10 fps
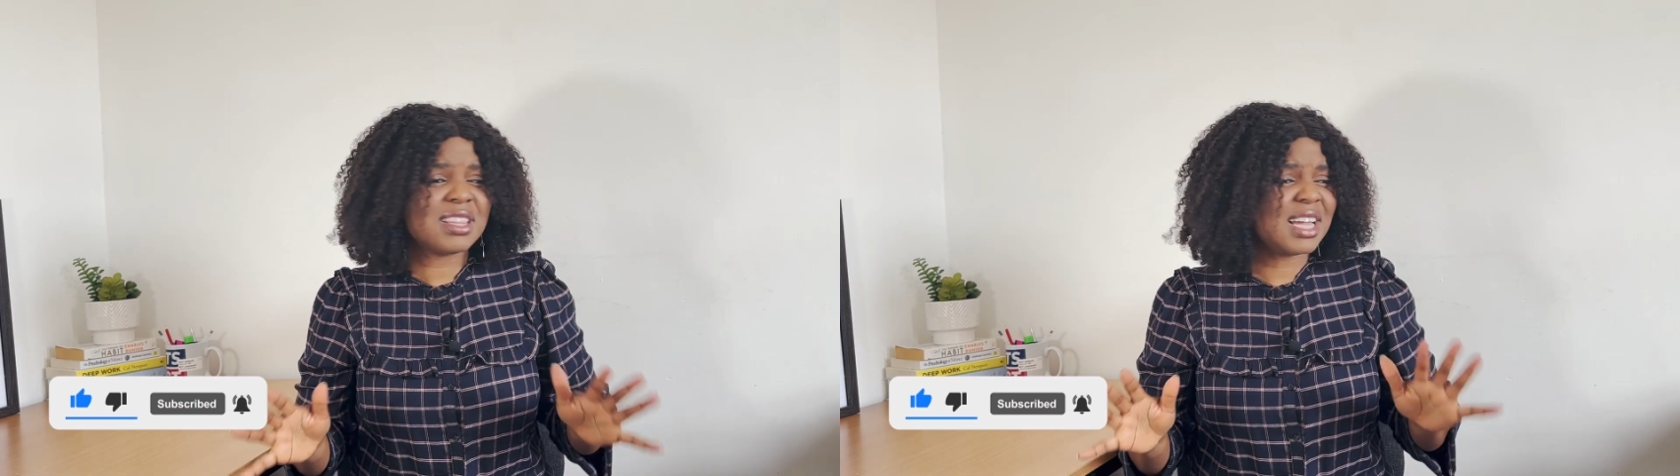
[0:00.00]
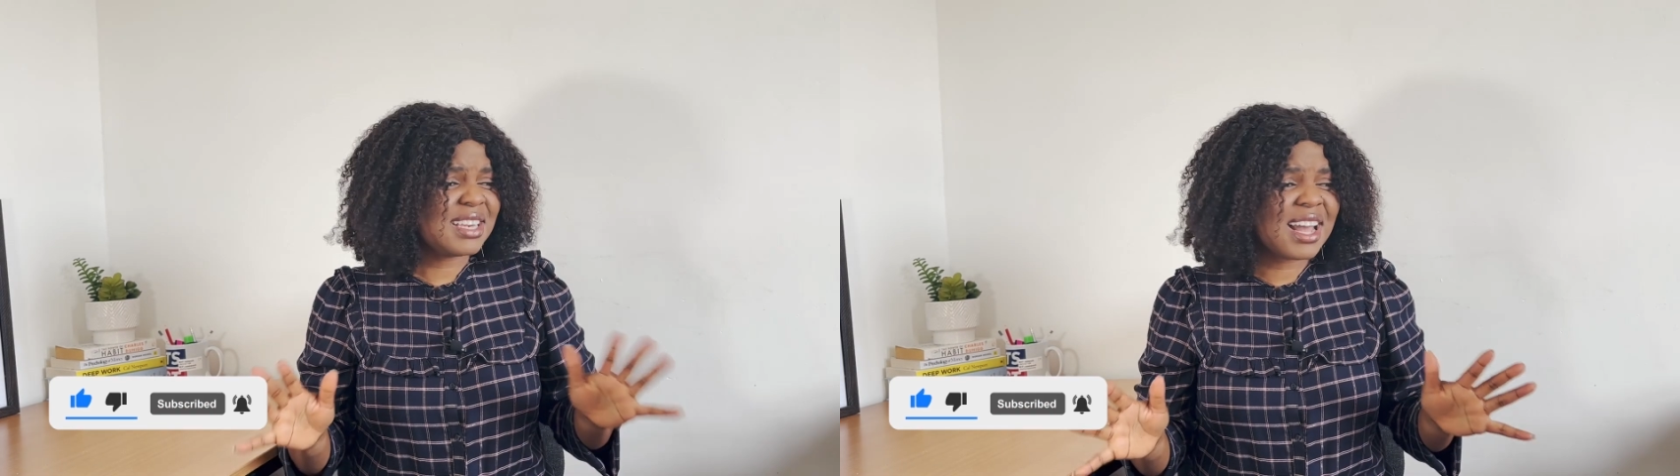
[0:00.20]

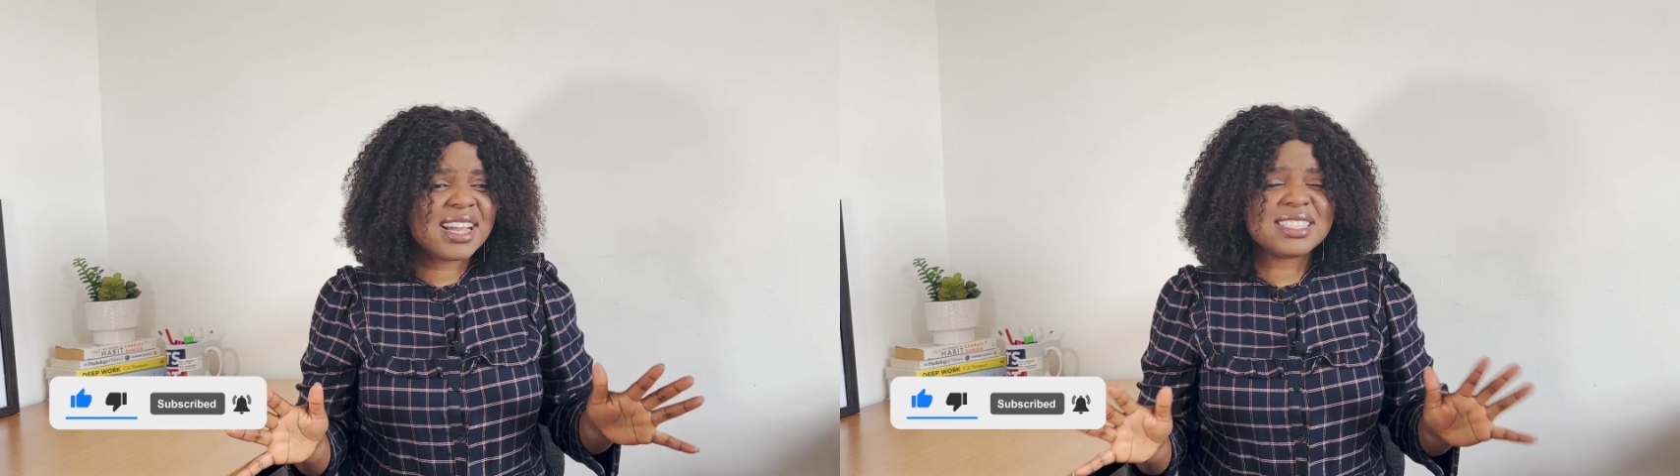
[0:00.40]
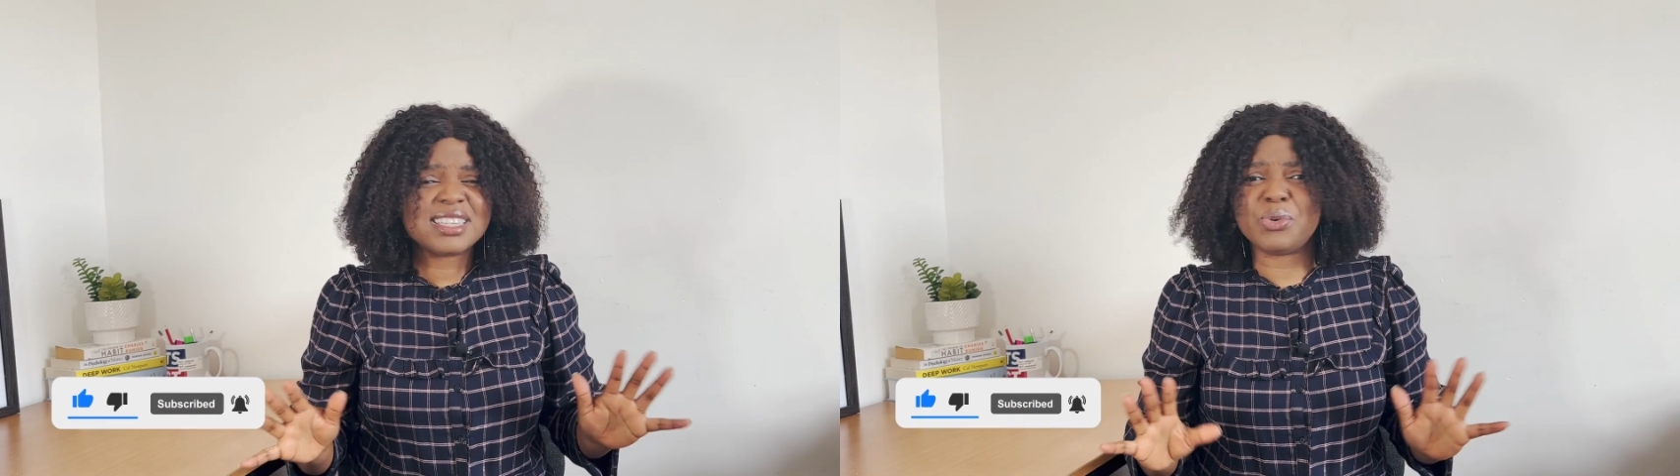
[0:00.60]
that
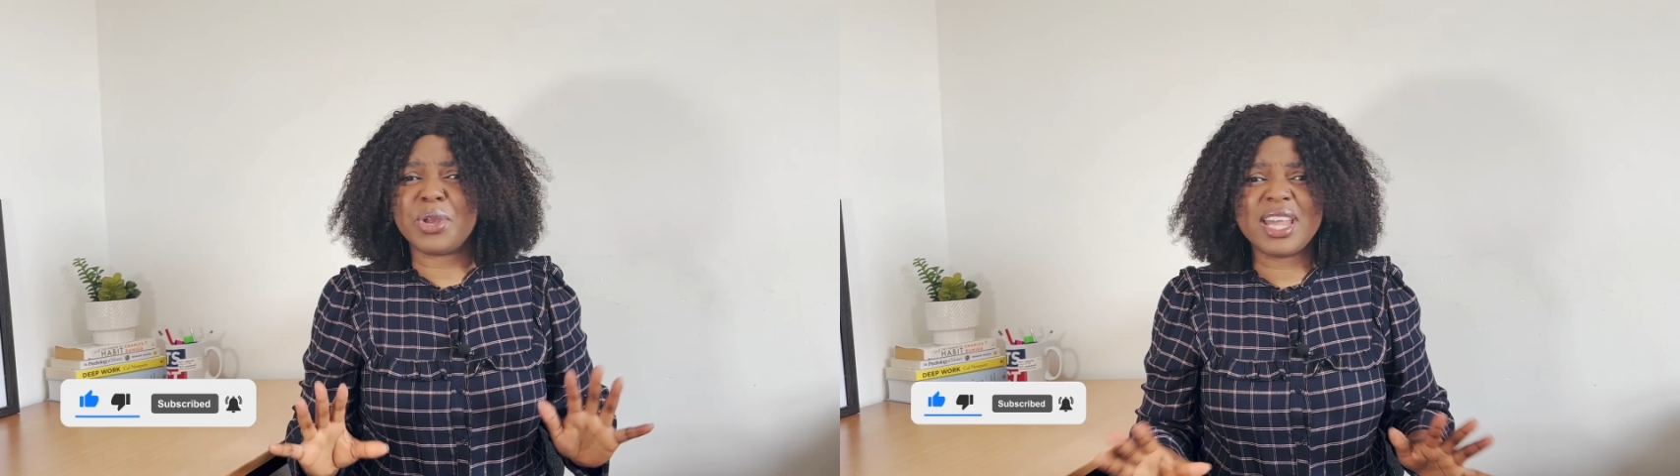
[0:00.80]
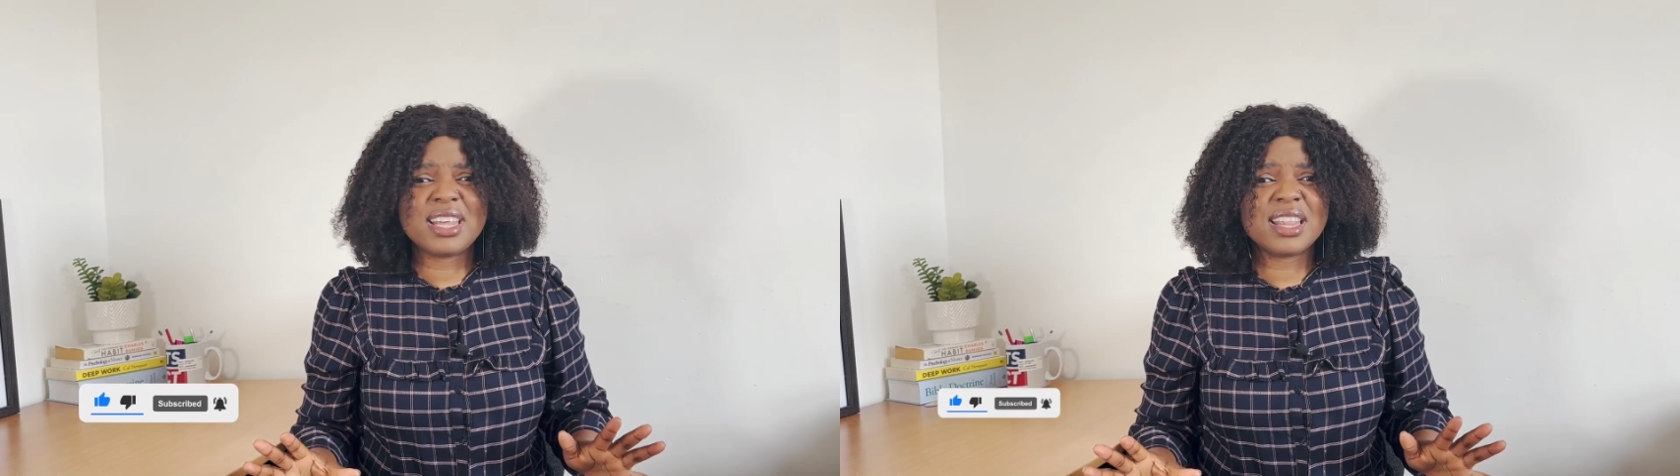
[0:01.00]
night or
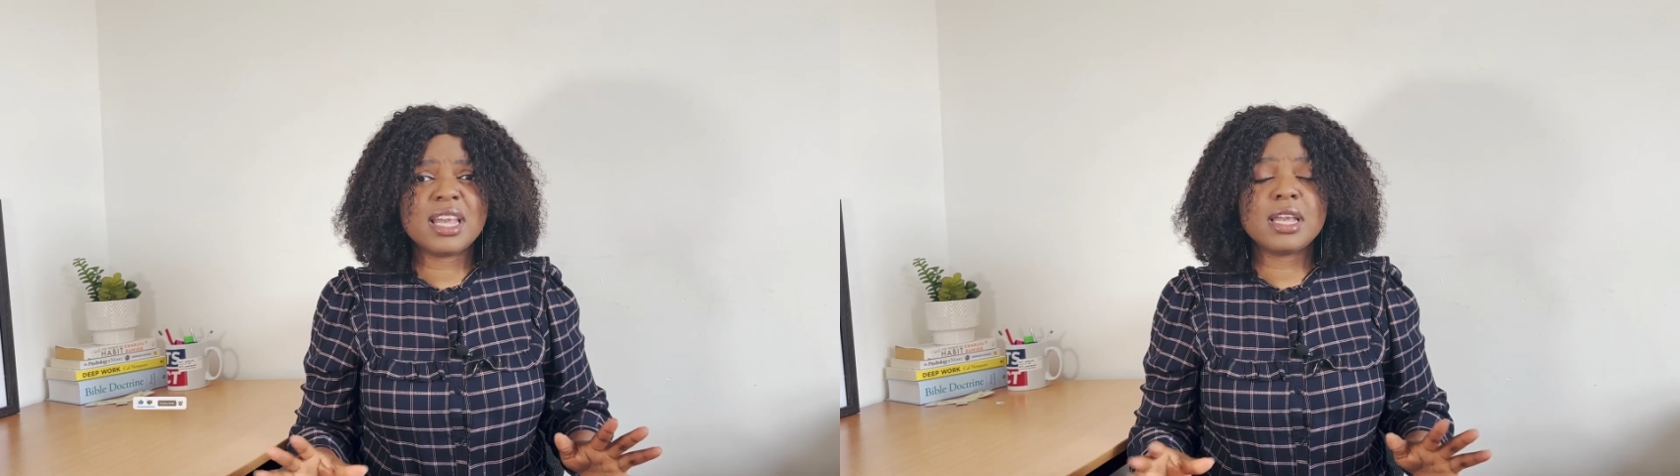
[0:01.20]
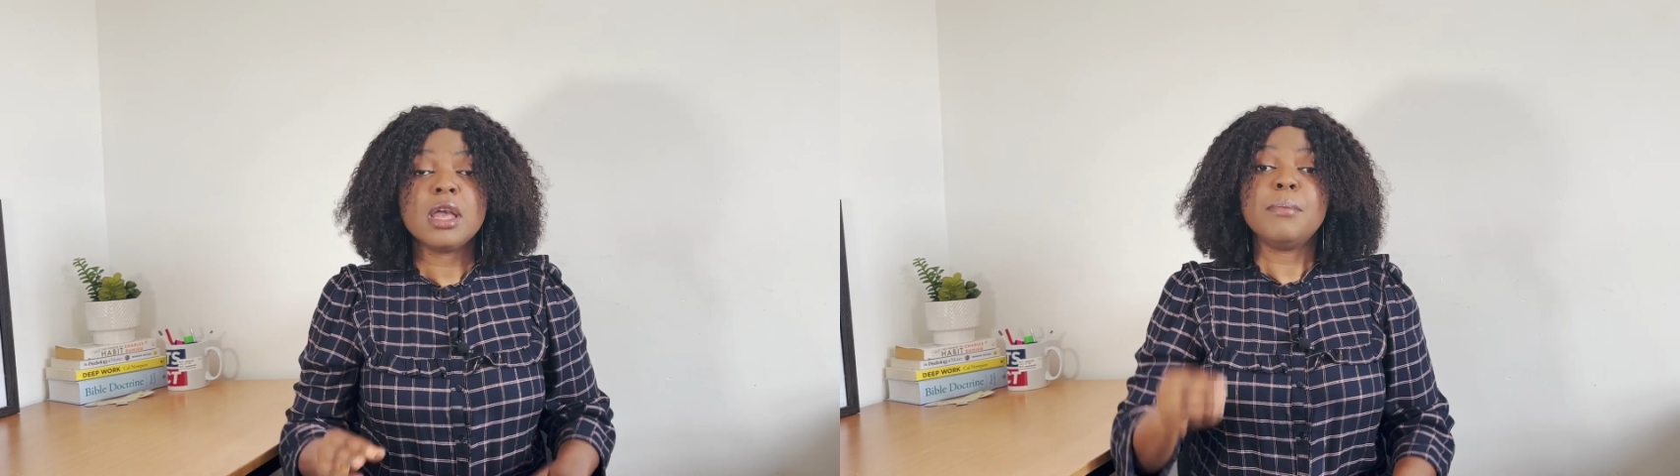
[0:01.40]
anything,